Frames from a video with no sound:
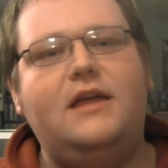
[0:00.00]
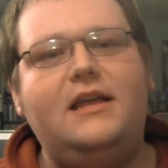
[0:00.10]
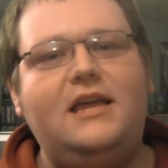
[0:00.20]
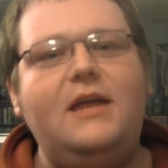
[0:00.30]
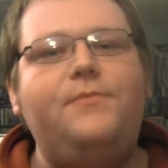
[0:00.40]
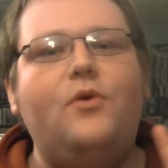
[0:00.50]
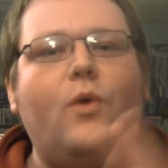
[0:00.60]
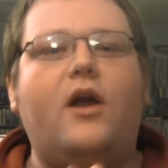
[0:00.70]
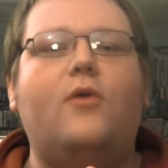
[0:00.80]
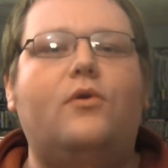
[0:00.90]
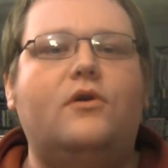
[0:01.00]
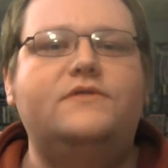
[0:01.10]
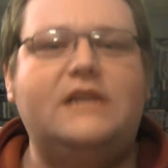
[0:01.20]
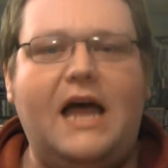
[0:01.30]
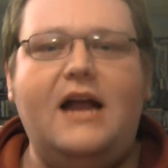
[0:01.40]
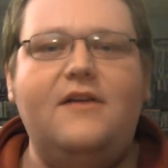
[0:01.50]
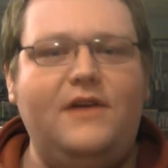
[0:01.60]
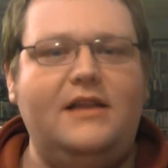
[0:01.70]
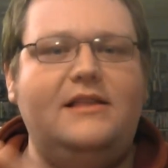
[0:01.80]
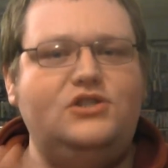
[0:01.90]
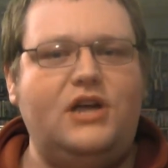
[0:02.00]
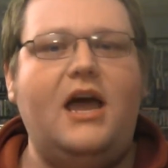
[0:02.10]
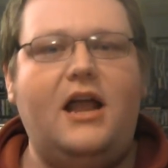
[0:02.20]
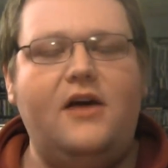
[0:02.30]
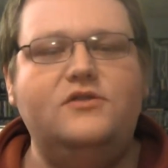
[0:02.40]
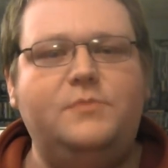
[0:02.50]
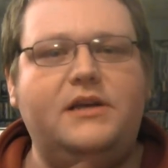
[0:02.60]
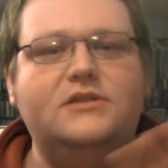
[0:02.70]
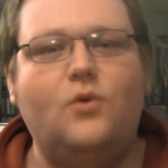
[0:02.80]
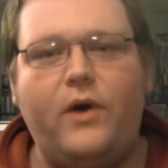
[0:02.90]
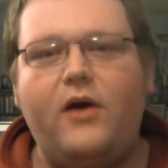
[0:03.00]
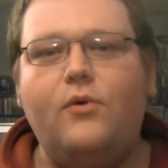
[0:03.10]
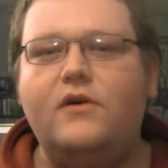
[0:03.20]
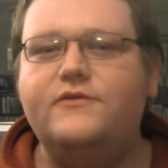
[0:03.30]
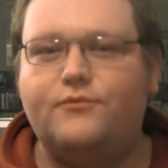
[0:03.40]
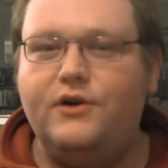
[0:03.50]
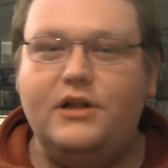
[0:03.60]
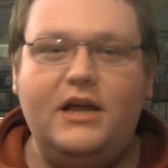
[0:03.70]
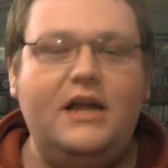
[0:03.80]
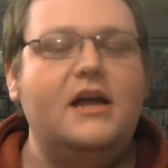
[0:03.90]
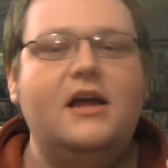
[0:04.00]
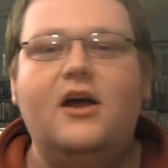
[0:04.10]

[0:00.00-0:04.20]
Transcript: They keep the werewolves kind of in the shadows because the werewolves really